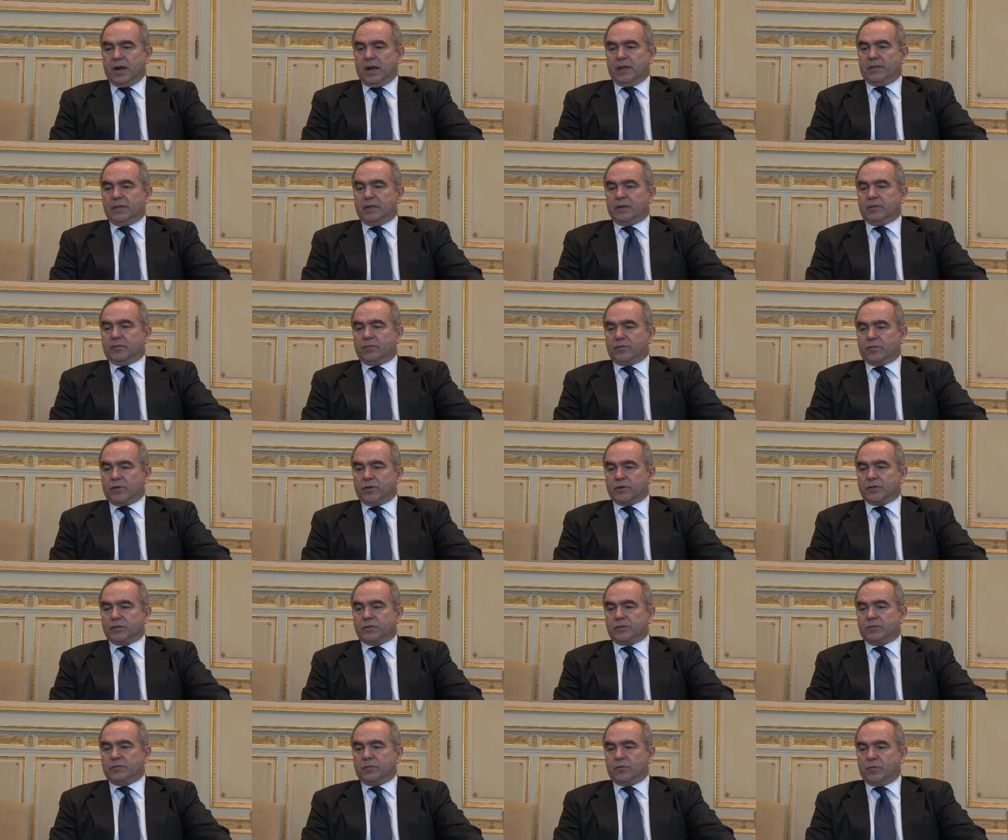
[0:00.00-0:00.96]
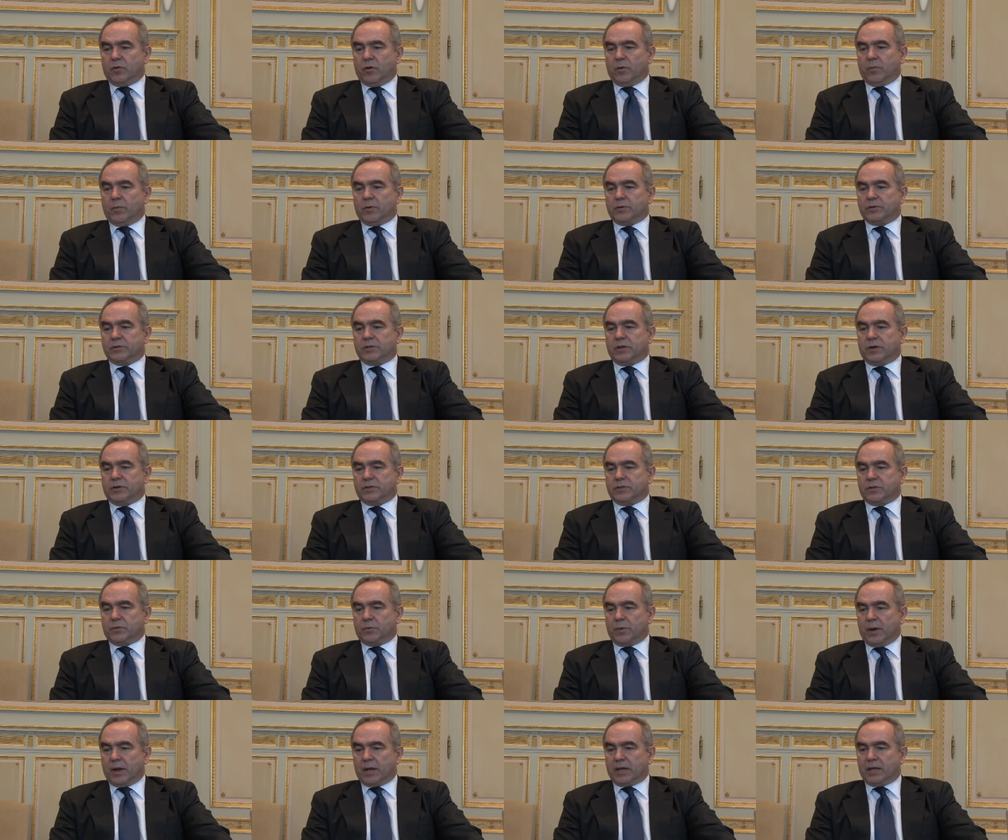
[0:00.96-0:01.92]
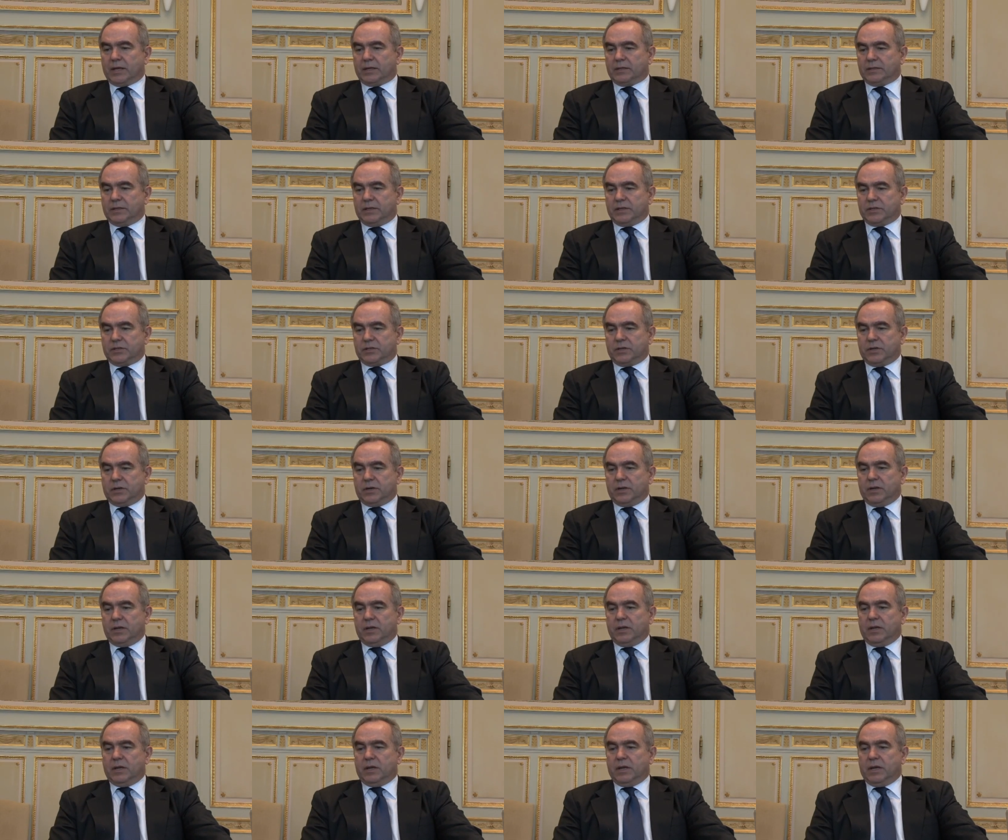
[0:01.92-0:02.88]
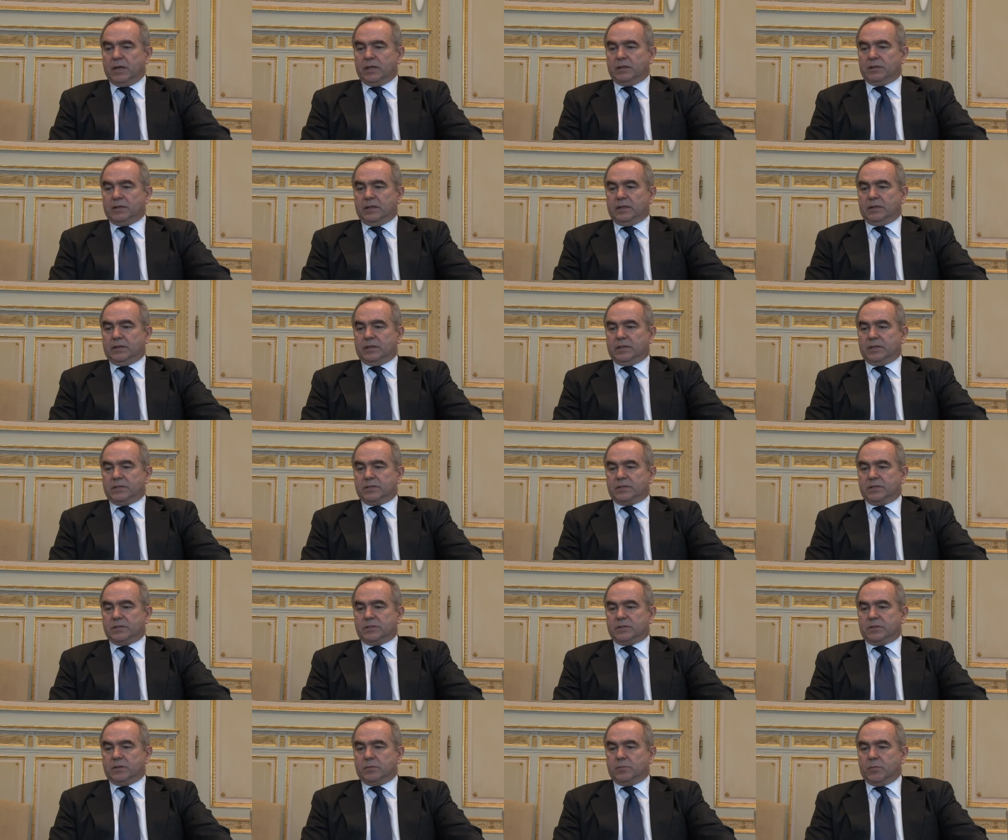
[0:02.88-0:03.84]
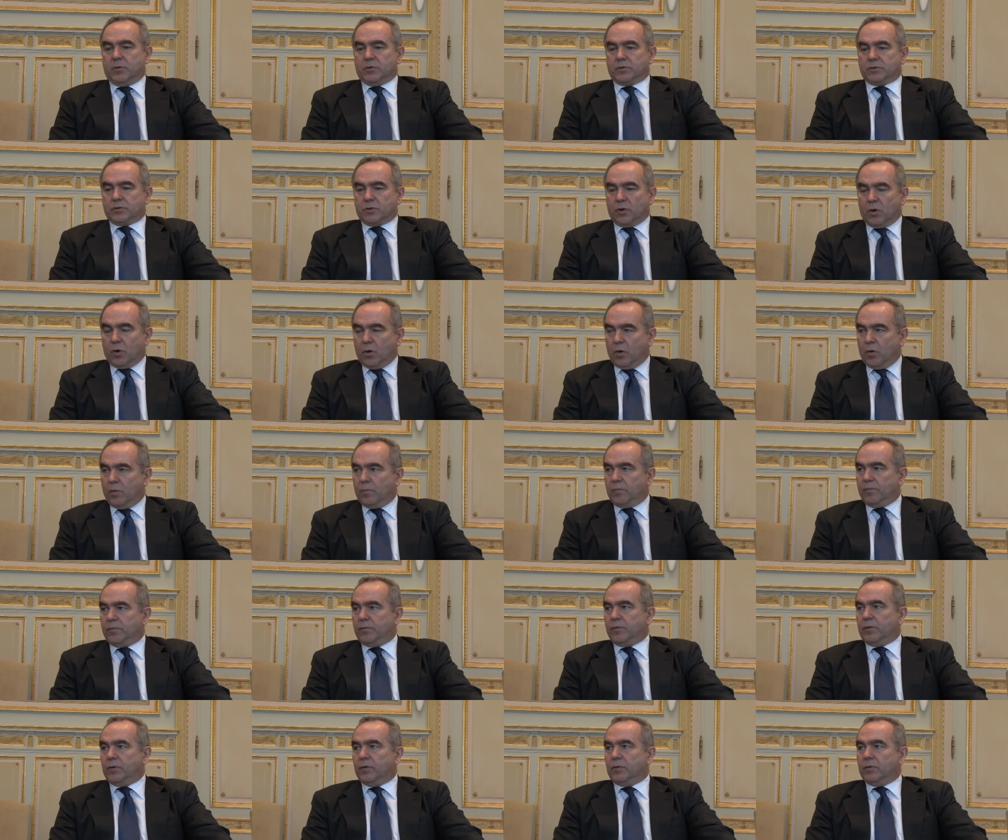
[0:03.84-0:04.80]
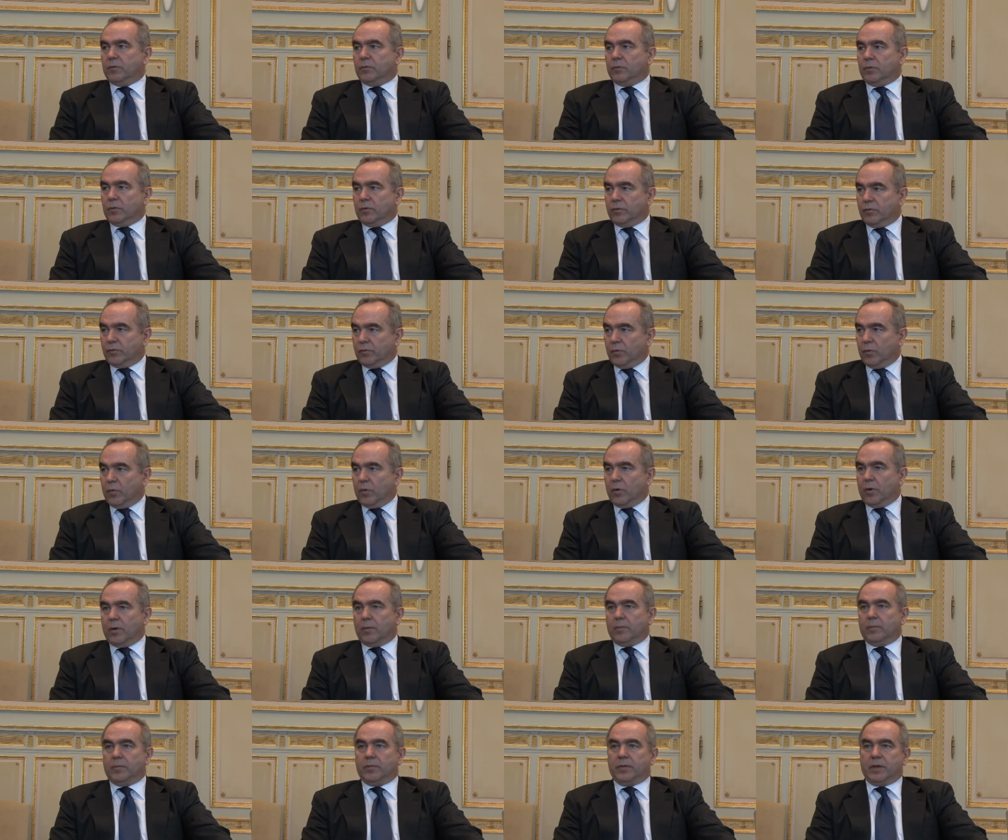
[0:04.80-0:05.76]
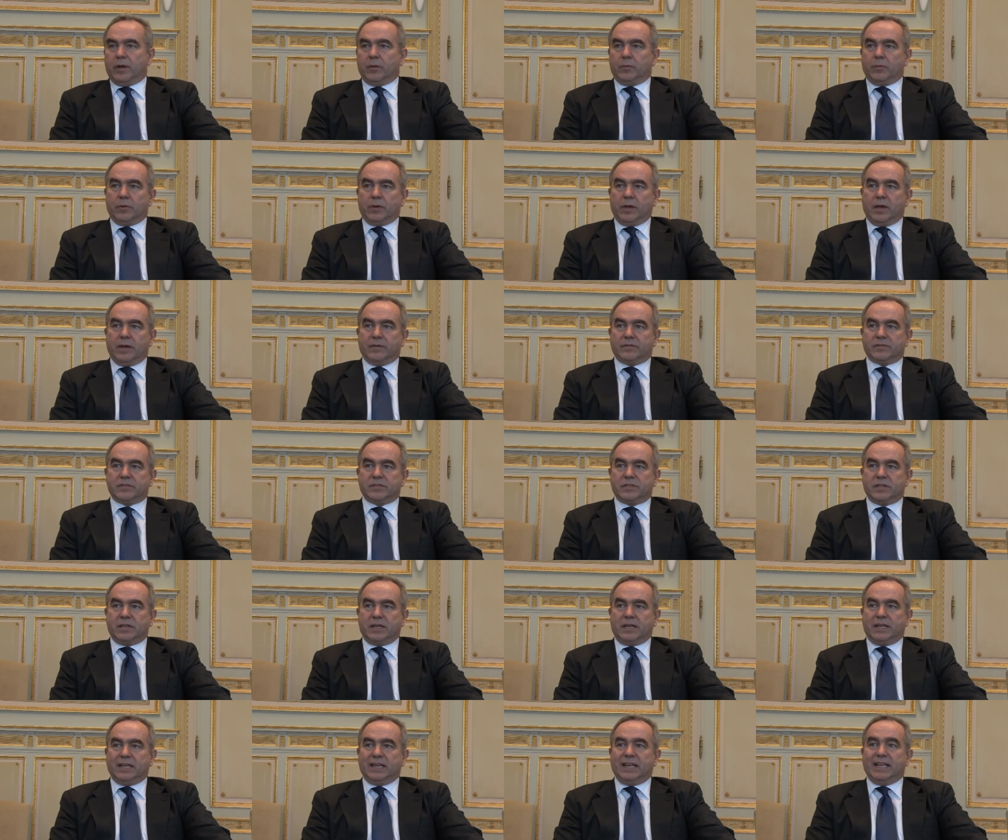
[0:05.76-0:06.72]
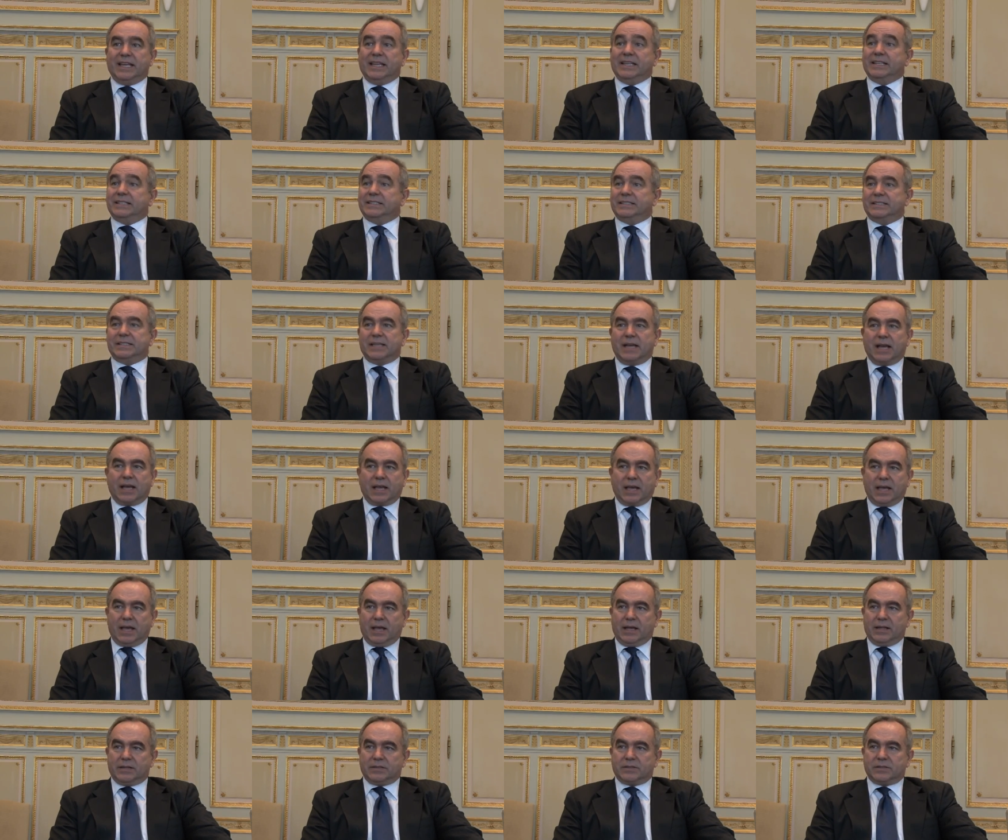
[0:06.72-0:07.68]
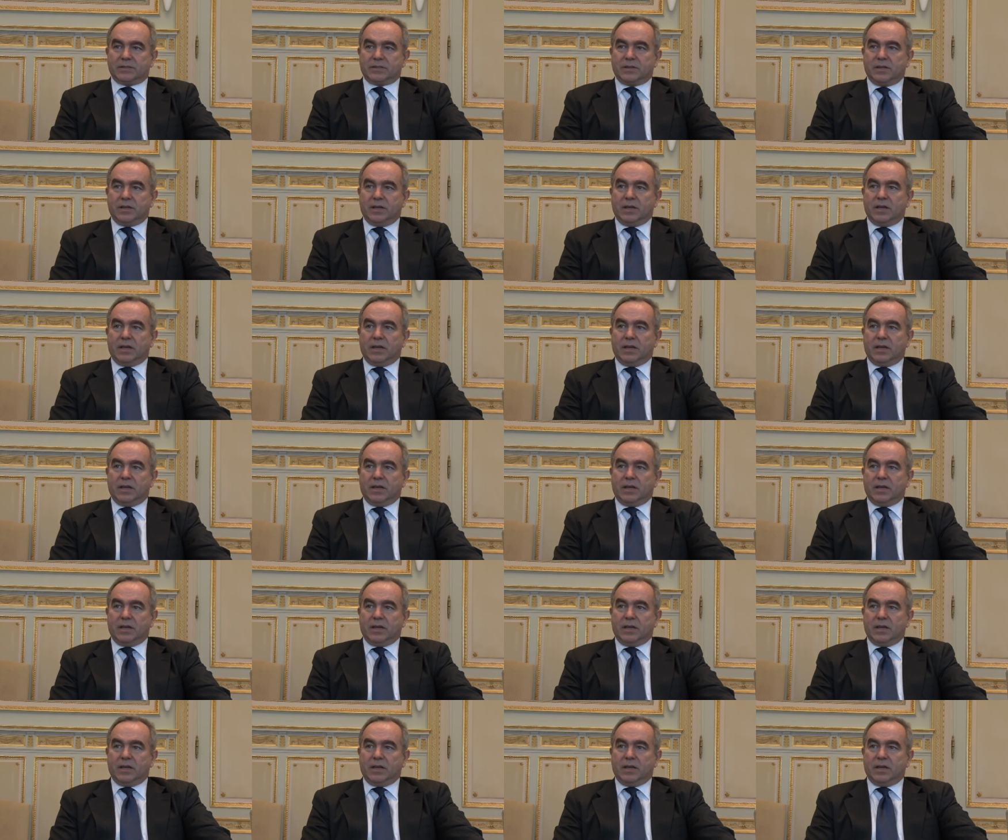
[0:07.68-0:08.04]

I think first and foremost, there's a recognition that this is the most hopeful reform that we have seen in decades,